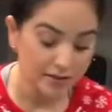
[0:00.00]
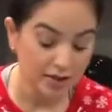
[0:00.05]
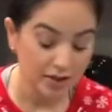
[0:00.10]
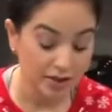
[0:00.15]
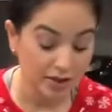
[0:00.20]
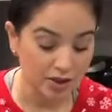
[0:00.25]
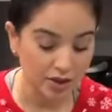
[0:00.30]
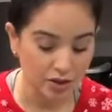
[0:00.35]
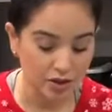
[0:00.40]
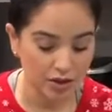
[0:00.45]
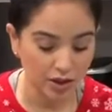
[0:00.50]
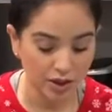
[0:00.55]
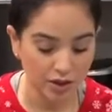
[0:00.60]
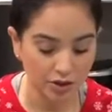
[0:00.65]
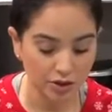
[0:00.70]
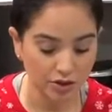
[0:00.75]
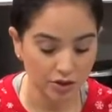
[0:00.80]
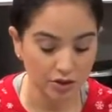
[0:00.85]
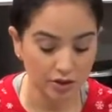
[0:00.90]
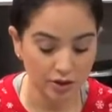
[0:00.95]
it
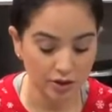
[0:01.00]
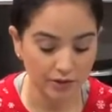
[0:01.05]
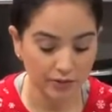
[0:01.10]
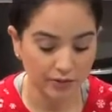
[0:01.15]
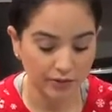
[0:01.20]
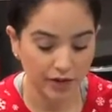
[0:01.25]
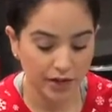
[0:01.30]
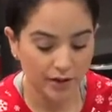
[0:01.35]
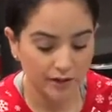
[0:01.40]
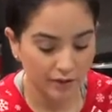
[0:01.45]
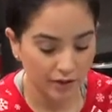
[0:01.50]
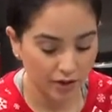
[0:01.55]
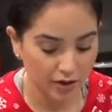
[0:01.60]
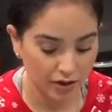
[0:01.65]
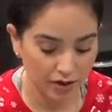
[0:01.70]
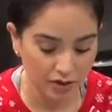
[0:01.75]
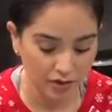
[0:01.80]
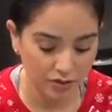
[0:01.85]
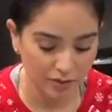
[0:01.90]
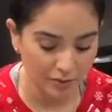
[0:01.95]
such good flavor
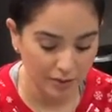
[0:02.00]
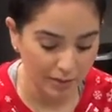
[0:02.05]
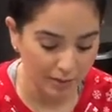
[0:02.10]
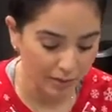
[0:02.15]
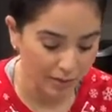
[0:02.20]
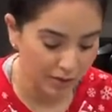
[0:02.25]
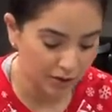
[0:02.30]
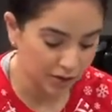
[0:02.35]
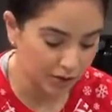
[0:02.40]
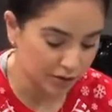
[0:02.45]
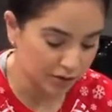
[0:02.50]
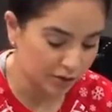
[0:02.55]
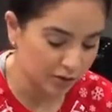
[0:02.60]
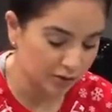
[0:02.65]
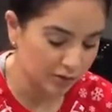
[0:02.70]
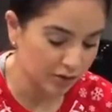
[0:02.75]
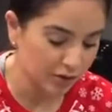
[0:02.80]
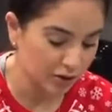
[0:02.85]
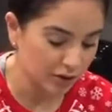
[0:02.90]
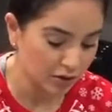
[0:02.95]
because remember, your
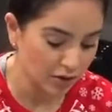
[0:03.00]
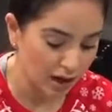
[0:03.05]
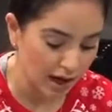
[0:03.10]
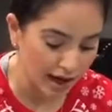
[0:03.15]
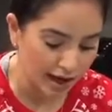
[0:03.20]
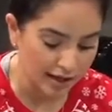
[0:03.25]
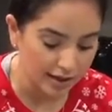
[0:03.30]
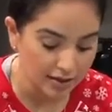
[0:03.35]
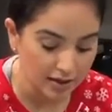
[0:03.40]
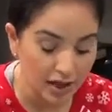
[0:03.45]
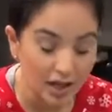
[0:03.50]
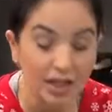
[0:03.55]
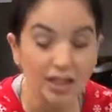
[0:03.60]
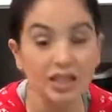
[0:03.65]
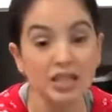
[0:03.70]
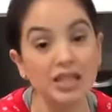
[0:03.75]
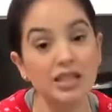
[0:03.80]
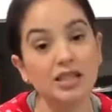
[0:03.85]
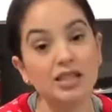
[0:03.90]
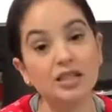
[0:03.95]
sofrito has
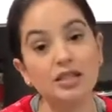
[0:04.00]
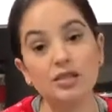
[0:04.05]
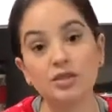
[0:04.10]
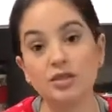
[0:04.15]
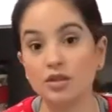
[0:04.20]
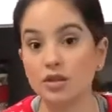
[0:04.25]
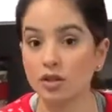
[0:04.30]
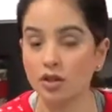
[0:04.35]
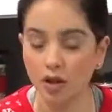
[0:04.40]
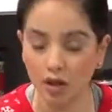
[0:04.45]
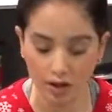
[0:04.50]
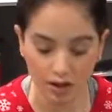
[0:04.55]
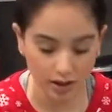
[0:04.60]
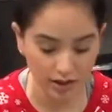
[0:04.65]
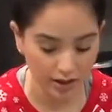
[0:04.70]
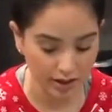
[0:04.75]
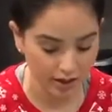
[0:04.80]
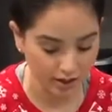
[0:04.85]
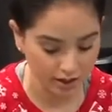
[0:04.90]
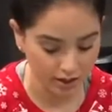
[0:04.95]
onions,
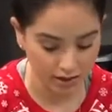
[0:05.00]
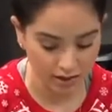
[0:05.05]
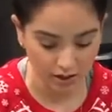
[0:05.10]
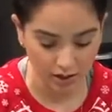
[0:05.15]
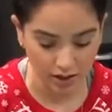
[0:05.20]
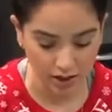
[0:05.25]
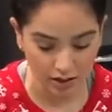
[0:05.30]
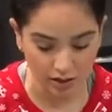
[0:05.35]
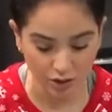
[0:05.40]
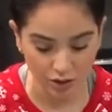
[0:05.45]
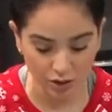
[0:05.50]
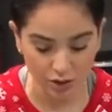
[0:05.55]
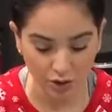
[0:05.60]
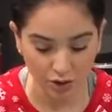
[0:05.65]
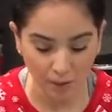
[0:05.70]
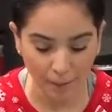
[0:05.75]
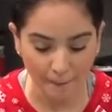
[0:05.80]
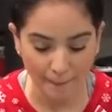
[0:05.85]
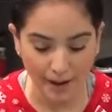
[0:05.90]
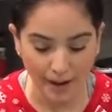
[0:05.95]
garlic,
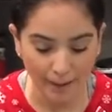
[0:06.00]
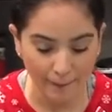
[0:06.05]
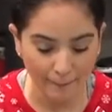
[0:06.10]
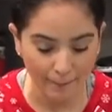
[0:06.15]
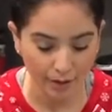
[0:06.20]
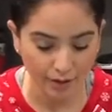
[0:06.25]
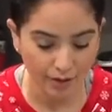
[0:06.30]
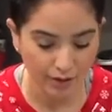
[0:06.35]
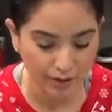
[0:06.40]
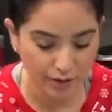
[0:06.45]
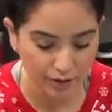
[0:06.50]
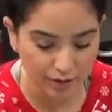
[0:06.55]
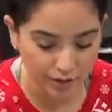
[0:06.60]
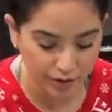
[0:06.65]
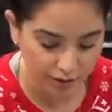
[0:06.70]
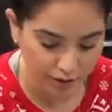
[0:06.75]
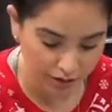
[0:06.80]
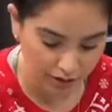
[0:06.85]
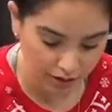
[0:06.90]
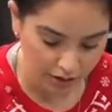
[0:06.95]
cilantro,
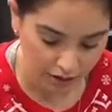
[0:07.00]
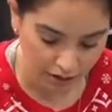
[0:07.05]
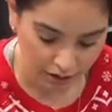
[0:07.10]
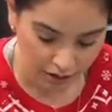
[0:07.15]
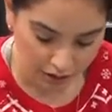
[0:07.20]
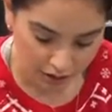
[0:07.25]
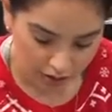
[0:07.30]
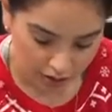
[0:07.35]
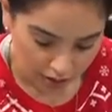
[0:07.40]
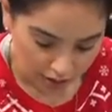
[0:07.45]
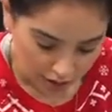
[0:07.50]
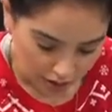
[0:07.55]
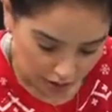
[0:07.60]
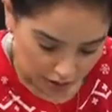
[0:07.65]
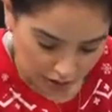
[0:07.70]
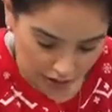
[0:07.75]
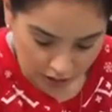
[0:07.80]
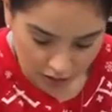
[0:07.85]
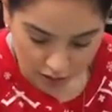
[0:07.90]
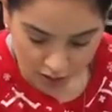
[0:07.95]
peppers.
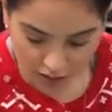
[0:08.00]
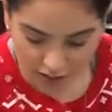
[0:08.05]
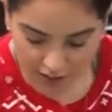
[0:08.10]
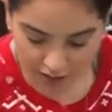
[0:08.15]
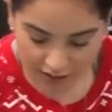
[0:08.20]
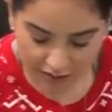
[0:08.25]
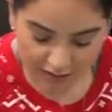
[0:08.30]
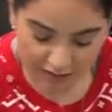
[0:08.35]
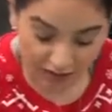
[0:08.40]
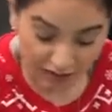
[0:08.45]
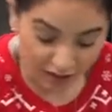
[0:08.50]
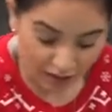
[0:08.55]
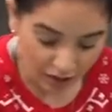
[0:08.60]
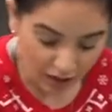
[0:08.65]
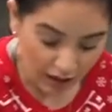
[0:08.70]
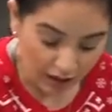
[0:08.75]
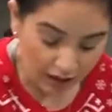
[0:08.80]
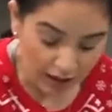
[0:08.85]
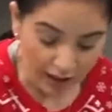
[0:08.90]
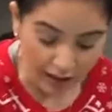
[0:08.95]
So it gives it
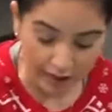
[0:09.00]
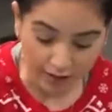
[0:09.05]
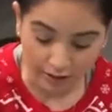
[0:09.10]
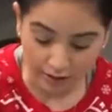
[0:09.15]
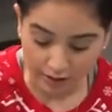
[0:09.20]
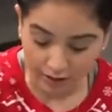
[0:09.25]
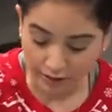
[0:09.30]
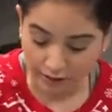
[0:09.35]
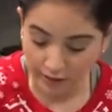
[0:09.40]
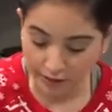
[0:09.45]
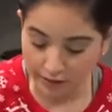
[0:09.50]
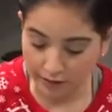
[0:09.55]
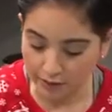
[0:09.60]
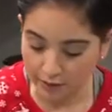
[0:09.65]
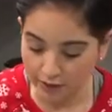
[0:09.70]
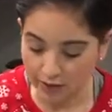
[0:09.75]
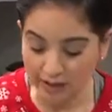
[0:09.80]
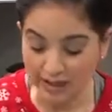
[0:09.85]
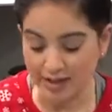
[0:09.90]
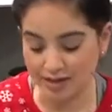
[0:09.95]
a lot of good
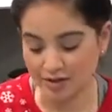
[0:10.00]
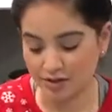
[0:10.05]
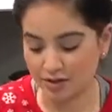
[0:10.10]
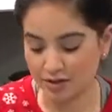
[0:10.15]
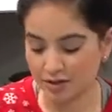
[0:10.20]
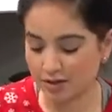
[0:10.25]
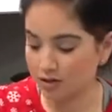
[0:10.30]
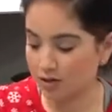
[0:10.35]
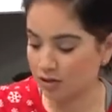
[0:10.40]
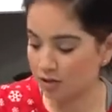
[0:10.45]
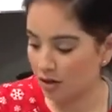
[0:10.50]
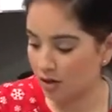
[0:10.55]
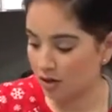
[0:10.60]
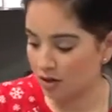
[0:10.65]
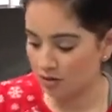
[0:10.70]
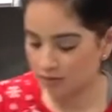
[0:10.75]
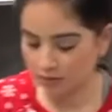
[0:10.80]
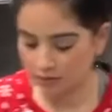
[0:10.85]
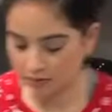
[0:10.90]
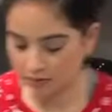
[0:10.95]
flavor, not just salt.